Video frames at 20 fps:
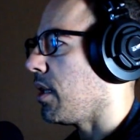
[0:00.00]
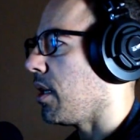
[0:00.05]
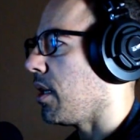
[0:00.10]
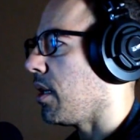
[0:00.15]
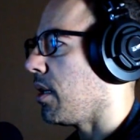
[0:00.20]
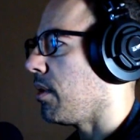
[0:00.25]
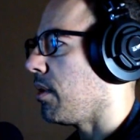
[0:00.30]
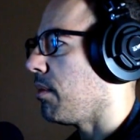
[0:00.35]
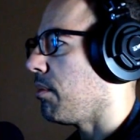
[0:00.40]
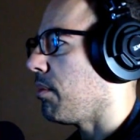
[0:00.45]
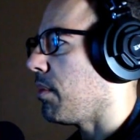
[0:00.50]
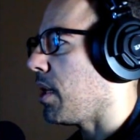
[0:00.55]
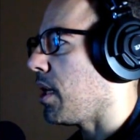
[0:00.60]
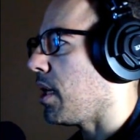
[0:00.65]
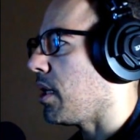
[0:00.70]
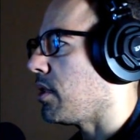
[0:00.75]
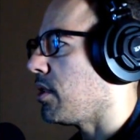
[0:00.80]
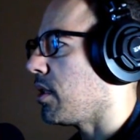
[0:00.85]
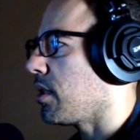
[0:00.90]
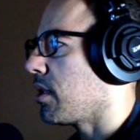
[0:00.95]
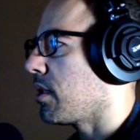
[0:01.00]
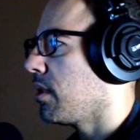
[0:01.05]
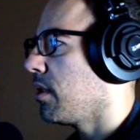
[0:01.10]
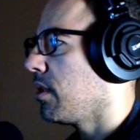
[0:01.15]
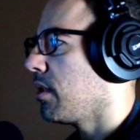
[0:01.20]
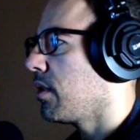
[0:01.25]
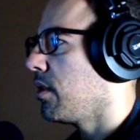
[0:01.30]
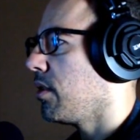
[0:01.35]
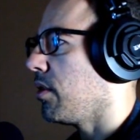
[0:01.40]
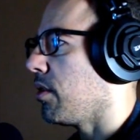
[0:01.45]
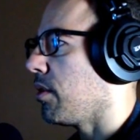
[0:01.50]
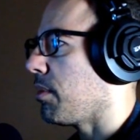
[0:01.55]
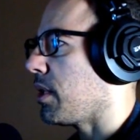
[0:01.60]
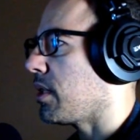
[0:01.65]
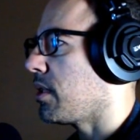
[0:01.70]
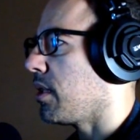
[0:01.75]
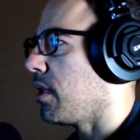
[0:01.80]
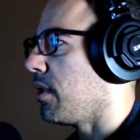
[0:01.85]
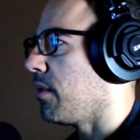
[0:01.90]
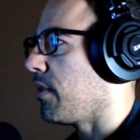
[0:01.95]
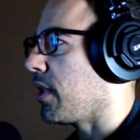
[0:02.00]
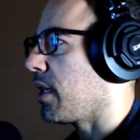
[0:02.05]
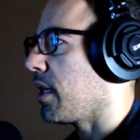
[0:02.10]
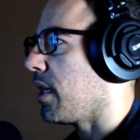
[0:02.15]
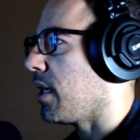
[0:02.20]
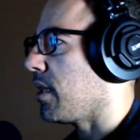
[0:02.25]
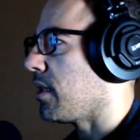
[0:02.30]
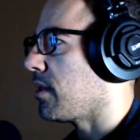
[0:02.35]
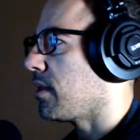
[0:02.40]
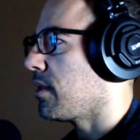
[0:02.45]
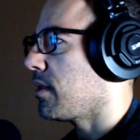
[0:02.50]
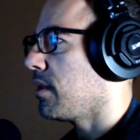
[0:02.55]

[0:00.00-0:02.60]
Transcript: magic. Cure myself, I guess.